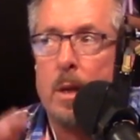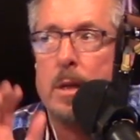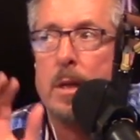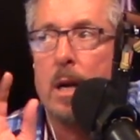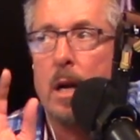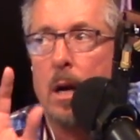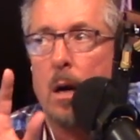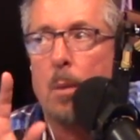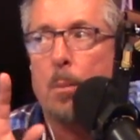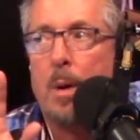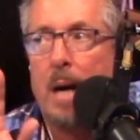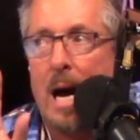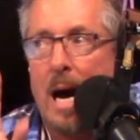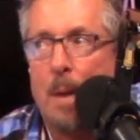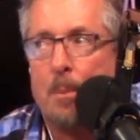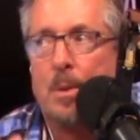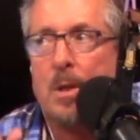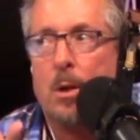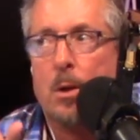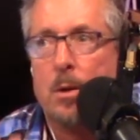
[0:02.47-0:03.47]
you know,
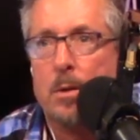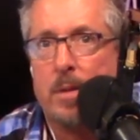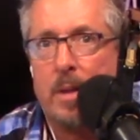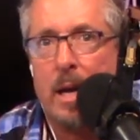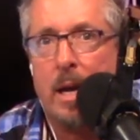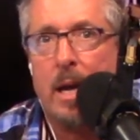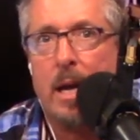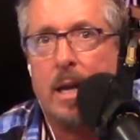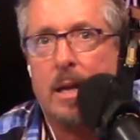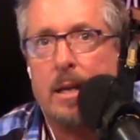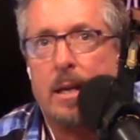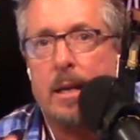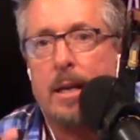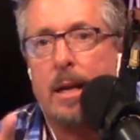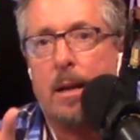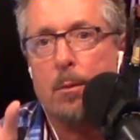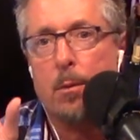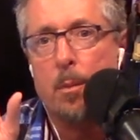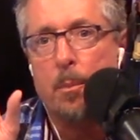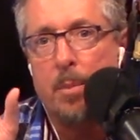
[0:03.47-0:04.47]
popular then,
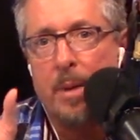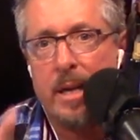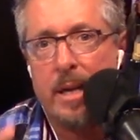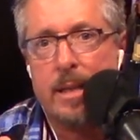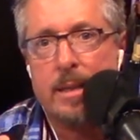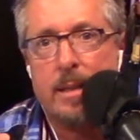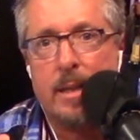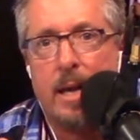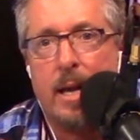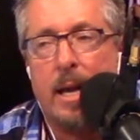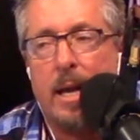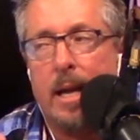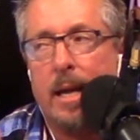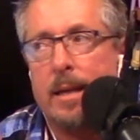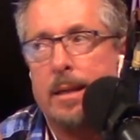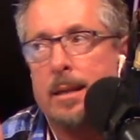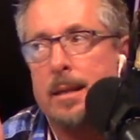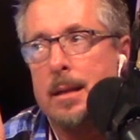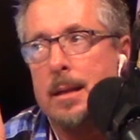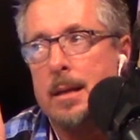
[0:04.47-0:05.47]
and they were big
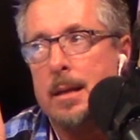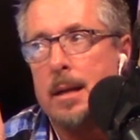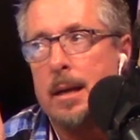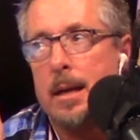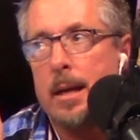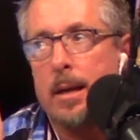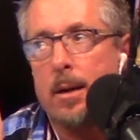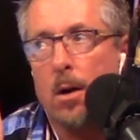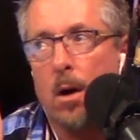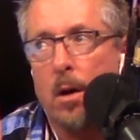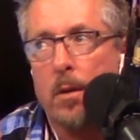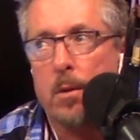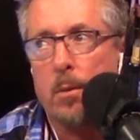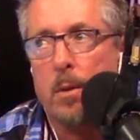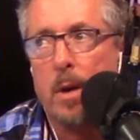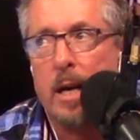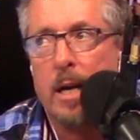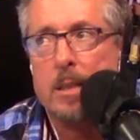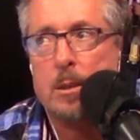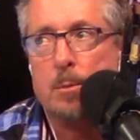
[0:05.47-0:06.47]
then, and all the
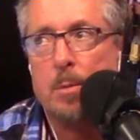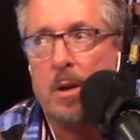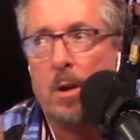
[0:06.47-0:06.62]
rest.